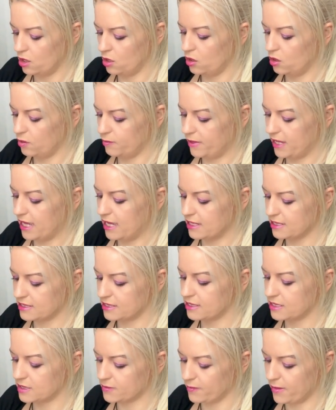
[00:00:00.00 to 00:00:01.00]
your
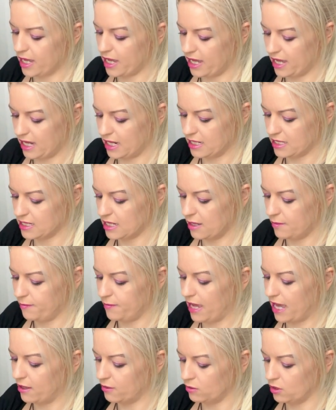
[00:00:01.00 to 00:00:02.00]
person's mind
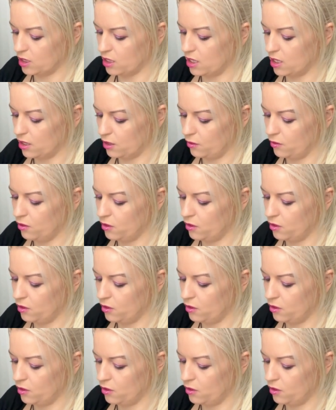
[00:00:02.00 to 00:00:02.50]
about you?